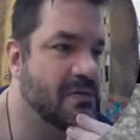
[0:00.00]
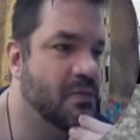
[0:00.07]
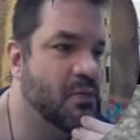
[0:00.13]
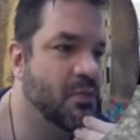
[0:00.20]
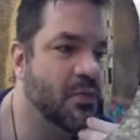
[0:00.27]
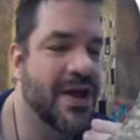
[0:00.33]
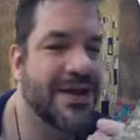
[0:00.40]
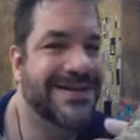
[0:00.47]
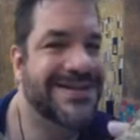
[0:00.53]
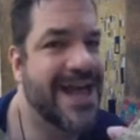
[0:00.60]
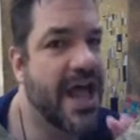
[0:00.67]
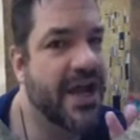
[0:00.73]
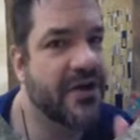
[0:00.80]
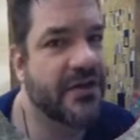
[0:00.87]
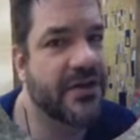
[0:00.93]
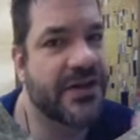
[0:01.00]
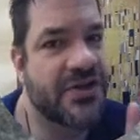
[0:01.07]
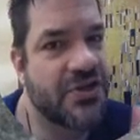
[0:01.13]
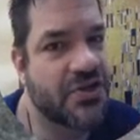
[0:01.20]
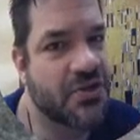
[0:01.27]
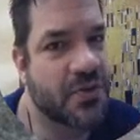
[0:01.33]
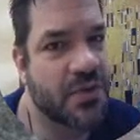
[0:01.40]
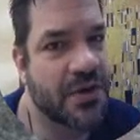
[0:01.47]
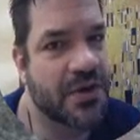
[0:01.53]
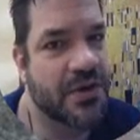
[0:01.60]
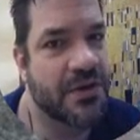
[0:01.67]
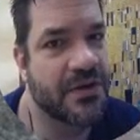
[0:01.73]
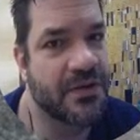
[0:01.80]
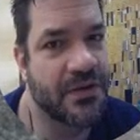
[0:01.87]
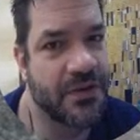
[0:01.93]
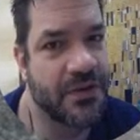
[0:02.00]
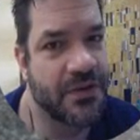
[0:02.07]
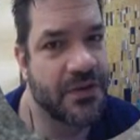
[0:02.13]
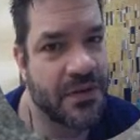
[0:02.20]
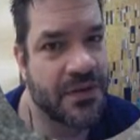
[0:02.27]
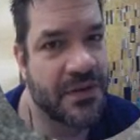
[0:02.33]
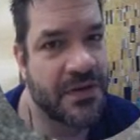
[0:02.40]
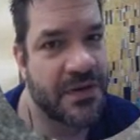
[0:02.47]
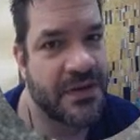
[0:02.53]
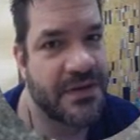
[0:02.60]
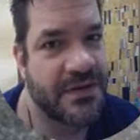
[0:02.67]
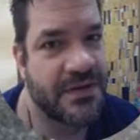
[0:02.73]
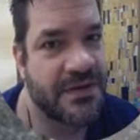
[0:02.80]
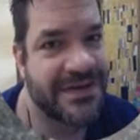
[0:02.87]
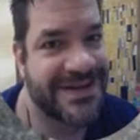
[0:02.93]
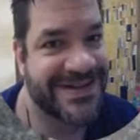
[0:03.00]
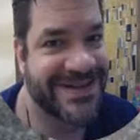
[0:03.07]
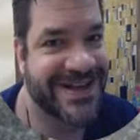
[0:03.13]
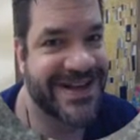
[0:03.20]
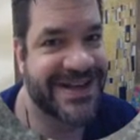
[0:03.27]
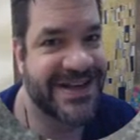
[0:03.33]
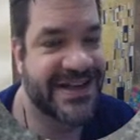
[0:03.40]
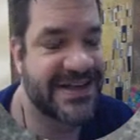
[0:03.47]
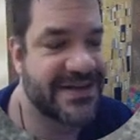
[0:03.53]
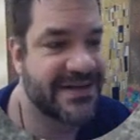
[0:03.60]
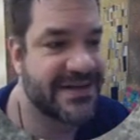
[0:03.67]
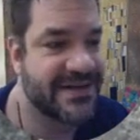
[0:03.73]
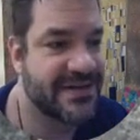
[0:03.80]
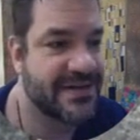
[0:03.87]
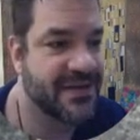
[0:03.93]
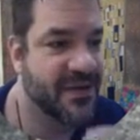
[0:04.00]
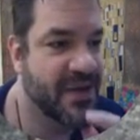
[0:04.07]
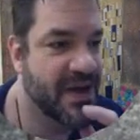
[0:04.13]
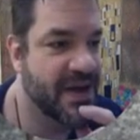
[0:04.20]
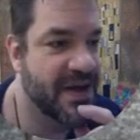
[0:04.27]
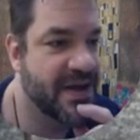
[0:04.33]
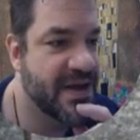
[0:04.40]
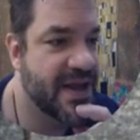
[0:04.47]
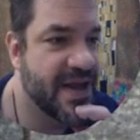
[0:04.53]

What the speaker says: we're not entirely sure who designed it. Okay,